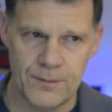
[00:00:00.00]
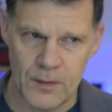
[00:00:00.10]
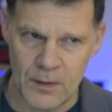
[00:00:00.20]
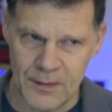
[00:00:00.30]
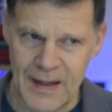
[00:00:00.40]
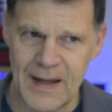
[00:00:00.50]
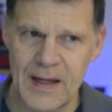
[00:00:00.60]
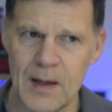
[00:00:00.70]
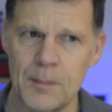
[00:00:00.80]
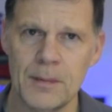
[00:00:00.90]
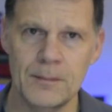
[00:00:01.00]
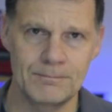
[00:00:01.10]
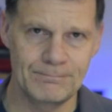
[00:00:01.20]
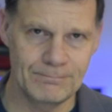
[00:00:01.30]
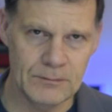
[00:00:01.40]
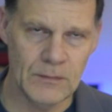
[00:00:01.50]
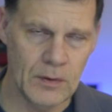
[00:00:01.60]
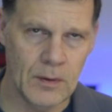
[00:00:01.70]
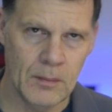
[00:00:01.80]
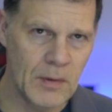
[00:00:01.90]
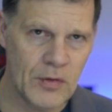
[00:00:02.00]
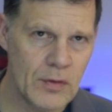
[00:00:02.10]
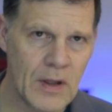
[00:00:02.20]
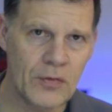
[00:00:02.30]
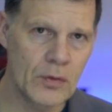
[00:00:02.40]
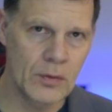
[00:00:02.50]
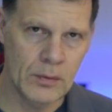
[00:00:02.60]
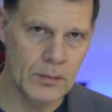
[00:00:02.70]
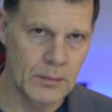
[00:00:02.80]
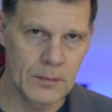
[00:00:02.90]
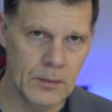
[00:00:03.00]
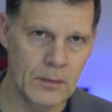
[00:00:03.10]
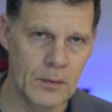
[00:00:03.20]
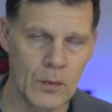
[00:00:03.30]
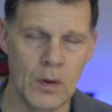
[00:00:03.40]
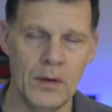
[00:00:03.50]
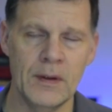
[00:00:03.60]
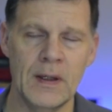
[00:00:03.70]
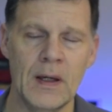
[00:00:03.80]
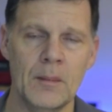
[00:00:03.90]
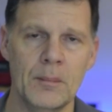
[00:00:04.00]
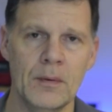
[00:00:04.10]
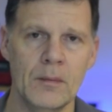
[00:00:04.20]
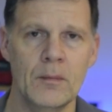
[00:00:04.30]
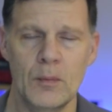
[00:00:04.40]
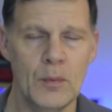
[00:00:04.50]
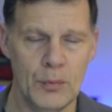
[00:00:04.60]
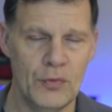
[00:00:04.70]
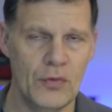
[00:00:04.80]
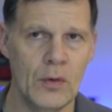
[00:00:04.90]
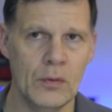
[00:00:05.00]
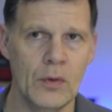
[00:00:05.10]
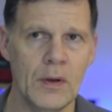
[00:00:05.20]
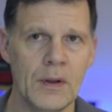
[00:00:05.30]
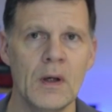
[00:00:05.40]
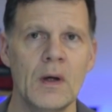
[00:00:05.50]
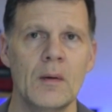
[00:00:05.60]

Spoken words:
on that amp, a much lesser quality amp, it was still good,